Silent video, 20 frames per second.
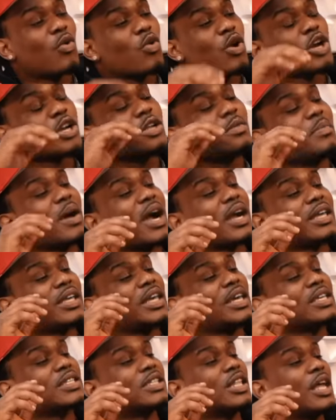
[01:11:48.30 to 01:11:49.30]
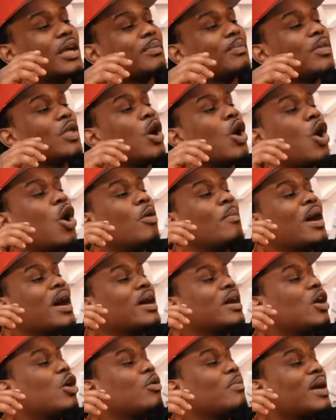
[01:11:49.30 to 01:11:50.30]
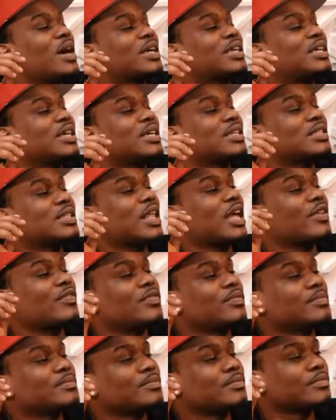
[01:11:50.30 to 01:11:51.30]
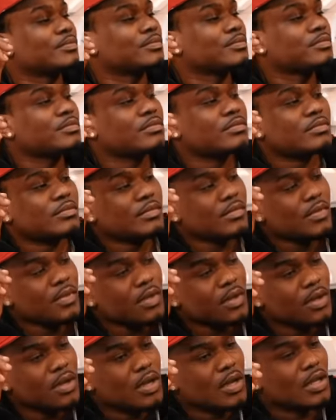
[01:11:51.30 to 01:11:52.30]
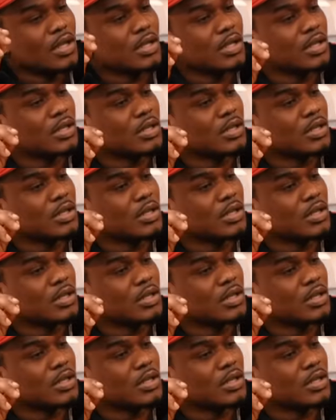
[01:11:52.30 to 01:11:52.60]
Nah, word to my kids. Look, all my all my kids like the first time you went was this